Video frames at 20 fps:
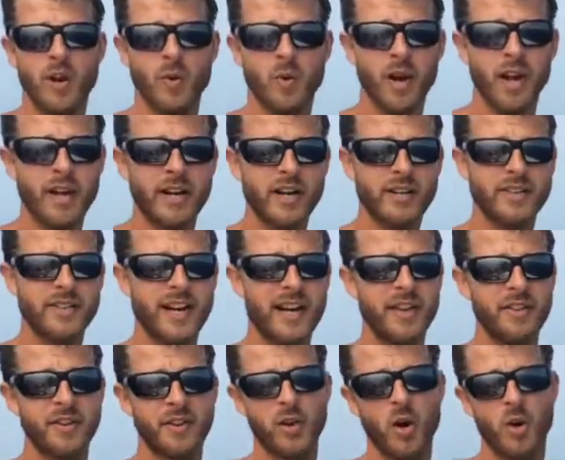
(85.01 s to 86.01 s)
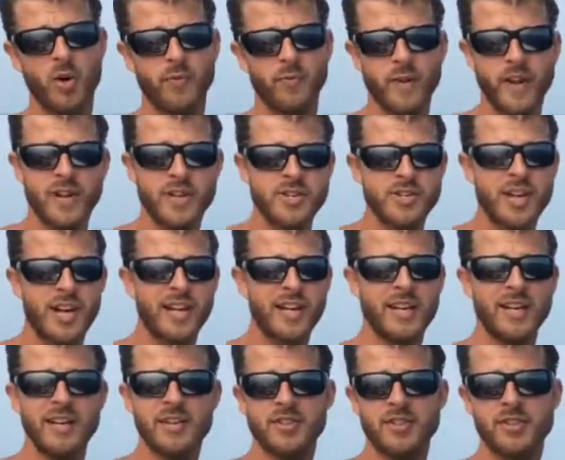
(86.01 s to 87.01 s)
We're out here today on the Goldfinch.
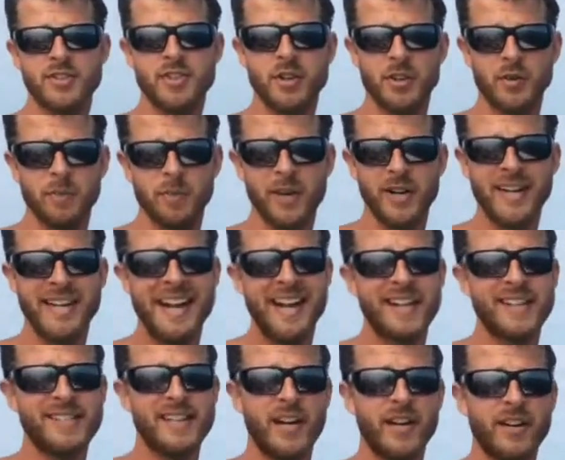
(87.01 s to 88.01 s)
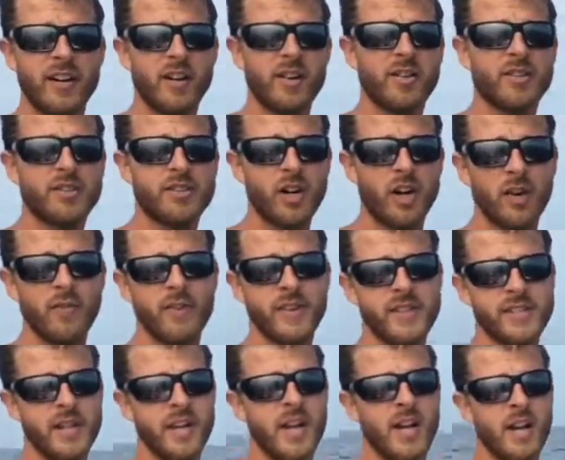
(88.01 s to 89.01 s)
Conditions are pretty nice out here on the
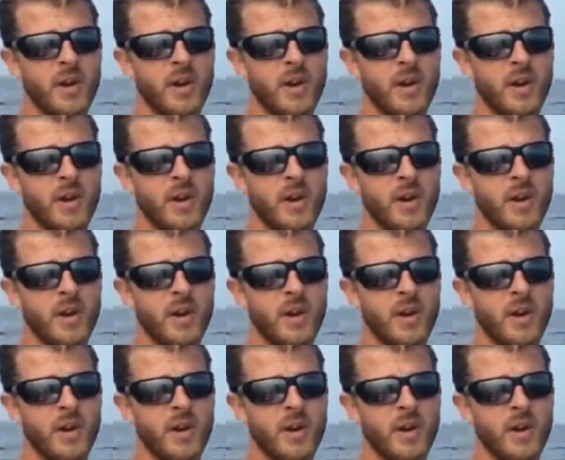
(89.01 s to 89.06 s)
surface.